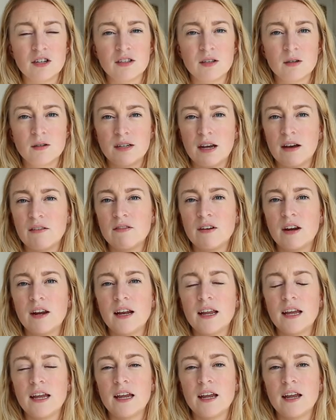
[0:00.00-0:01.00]
so
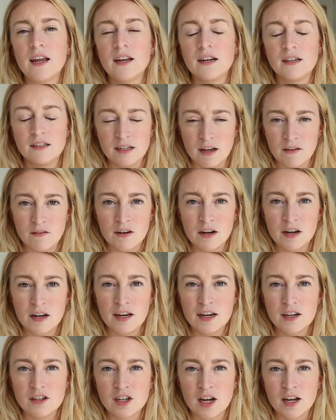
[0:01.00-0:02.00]
definitely,
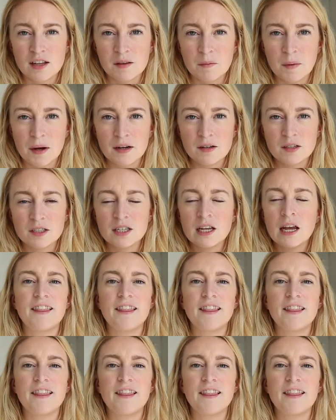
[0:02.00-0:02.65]
definitely check them out.